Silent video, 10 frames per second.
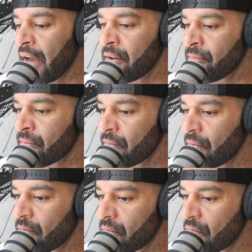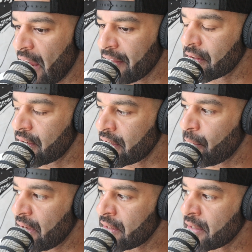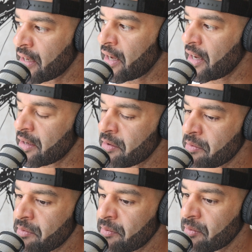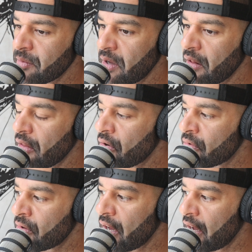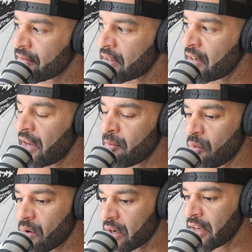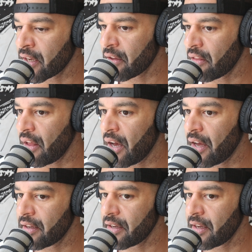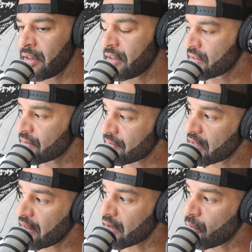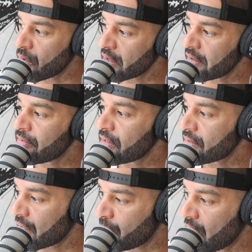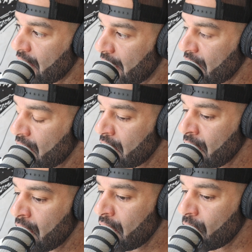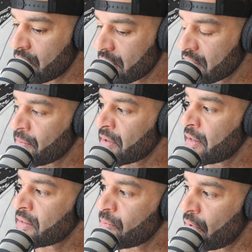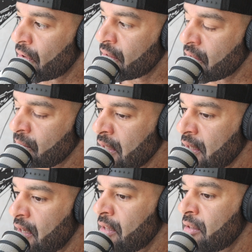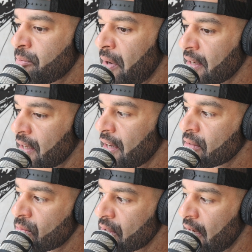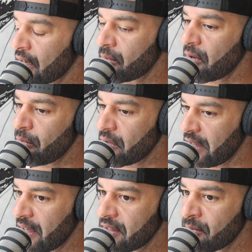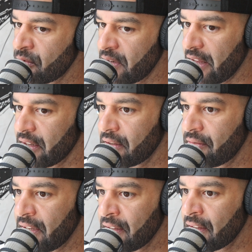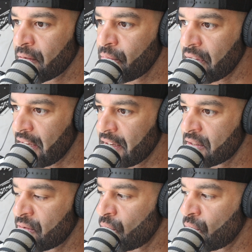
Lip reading: I am rather independent. I am alone often. I'm working a lot and it doesn't feel like work. It feels like play, which is something that's important to me on this podcast. We're talking about play as a modality of healing, play as